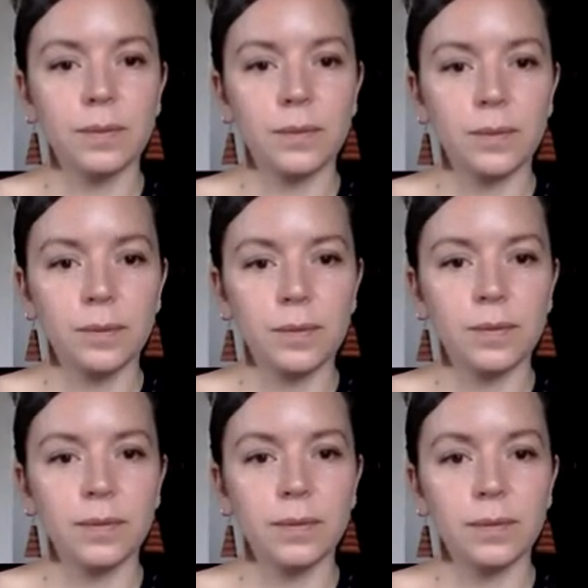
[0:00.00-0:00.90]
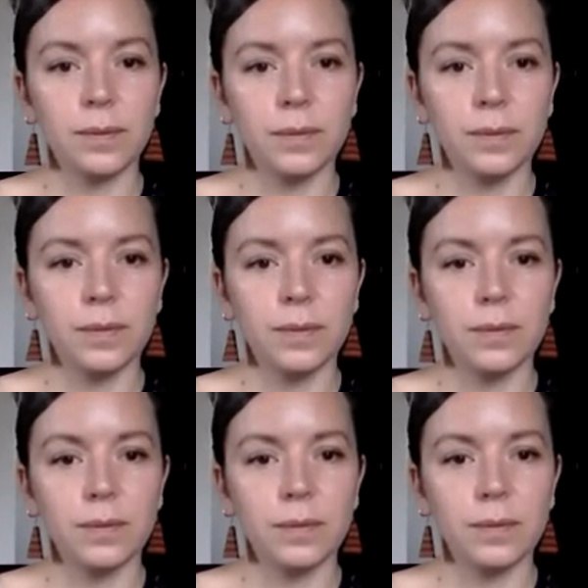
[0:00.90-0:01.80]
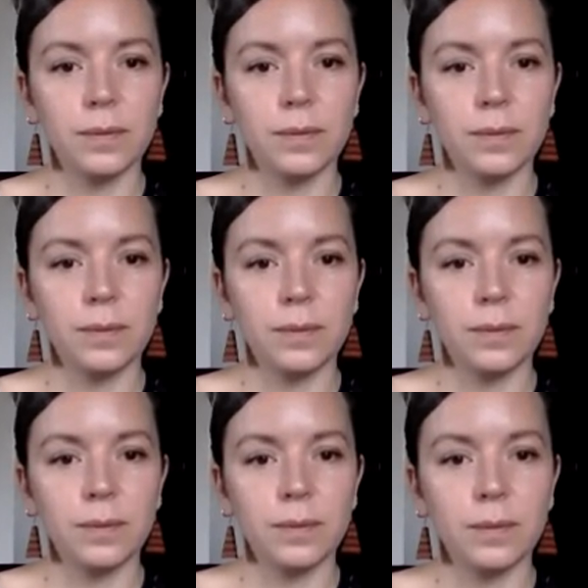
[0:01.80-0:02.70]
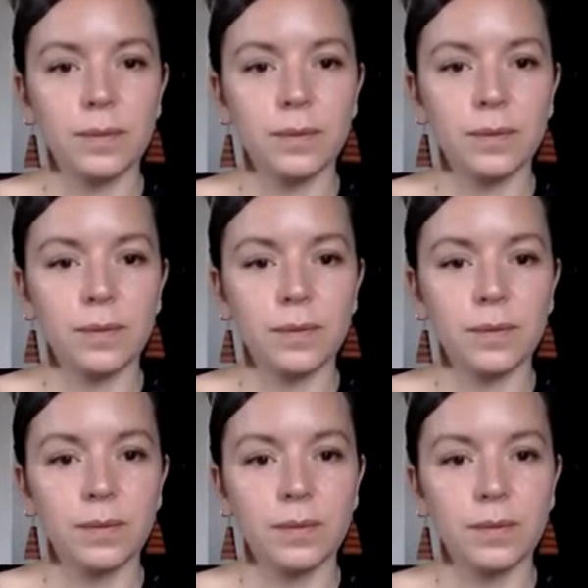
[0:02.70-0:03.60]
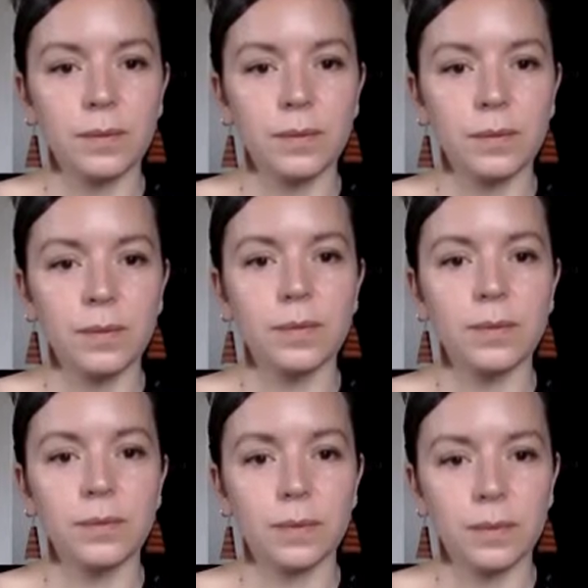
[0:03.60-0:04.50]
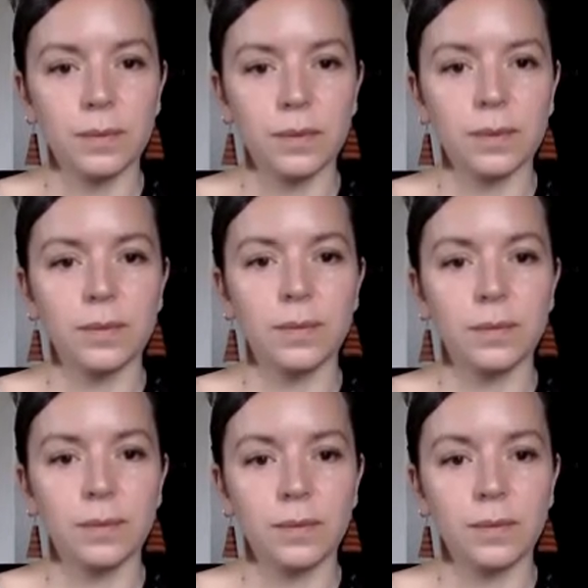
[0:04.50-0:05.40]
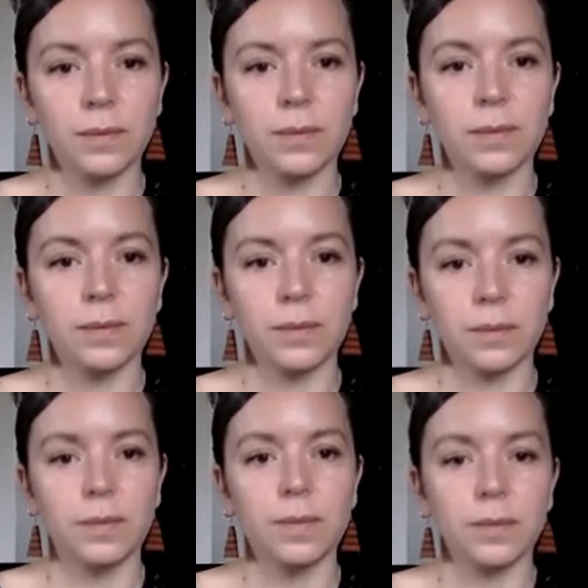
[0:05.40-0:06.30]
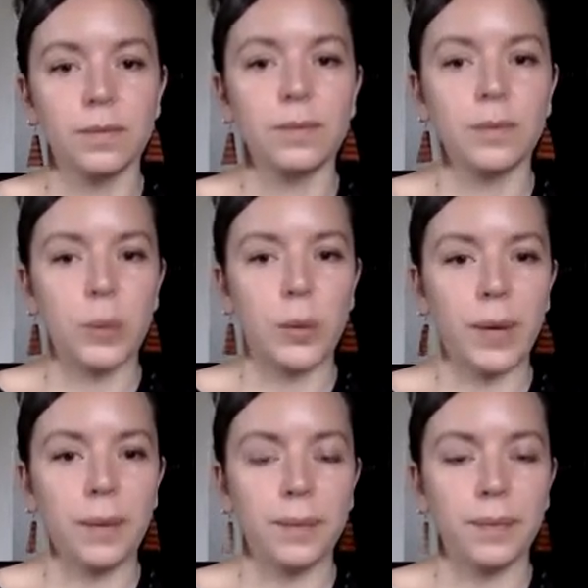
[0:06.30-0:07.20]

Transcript: (not speaking)